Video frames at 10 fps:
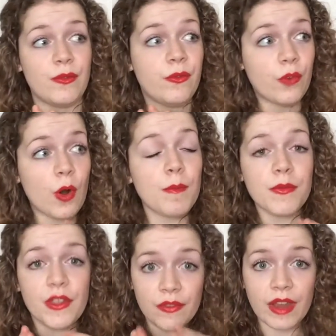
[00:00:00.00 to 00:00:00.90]
from
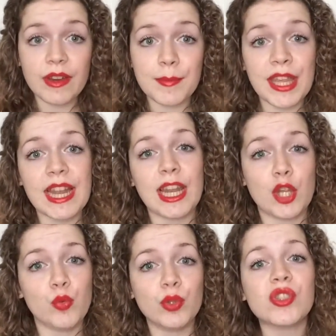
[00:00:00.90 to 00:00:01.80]
the very beginning
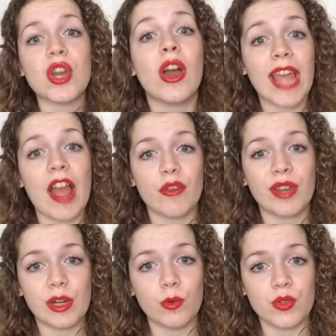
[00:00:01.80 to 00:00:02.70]
you will start
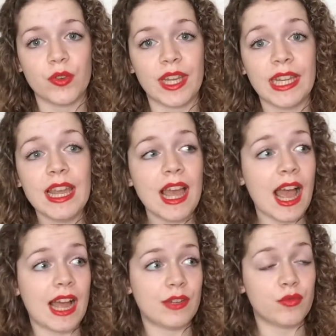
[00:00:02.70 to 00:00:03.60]
gathering laundry
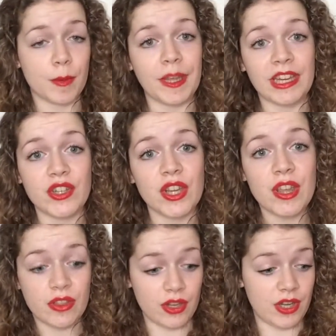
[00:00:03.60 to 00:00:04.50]
and rubbish
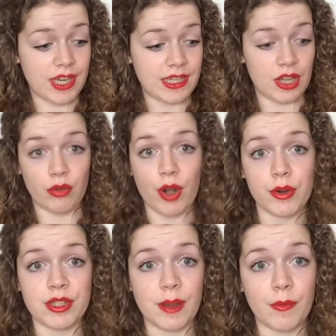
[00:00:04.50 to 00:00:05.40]
that you need to throw
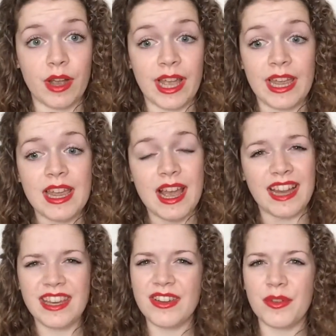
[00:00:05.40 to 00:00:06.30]
somewhere,
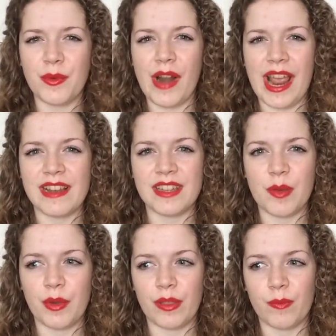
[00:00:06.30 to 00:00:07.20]
and you don't want to end
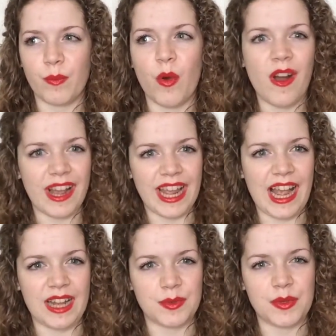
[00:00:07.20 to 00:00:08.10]
up with what I
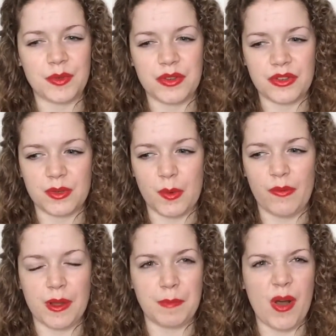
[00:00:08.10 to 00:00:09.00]
had, which was just sort
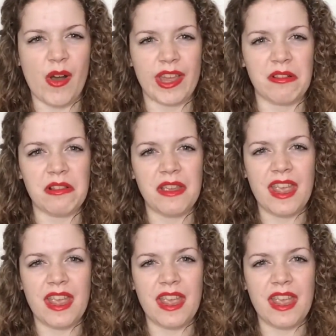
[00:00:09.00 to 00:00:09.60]
of a pile